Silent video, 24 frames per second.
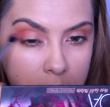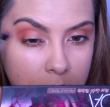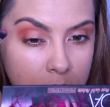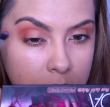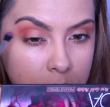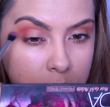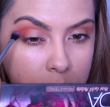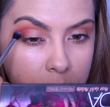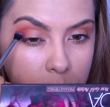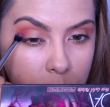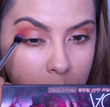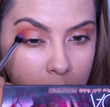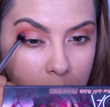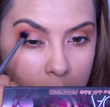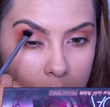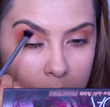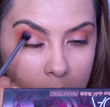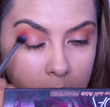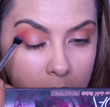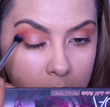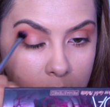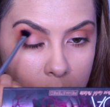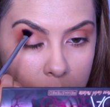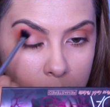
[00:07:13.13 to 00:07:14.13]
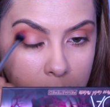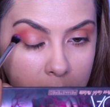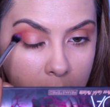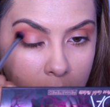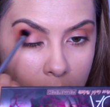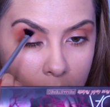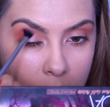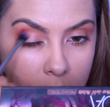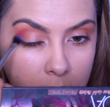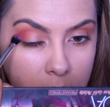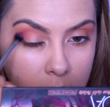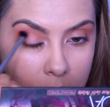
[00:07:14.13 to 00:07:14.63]
You just want to keep
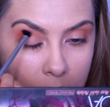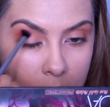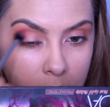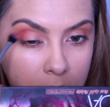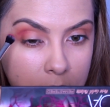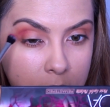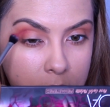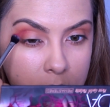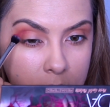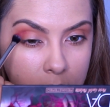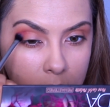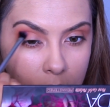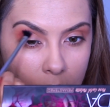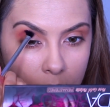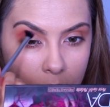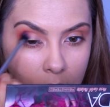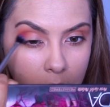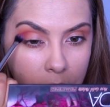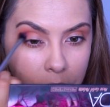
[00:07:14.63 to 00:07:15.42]
adding instead of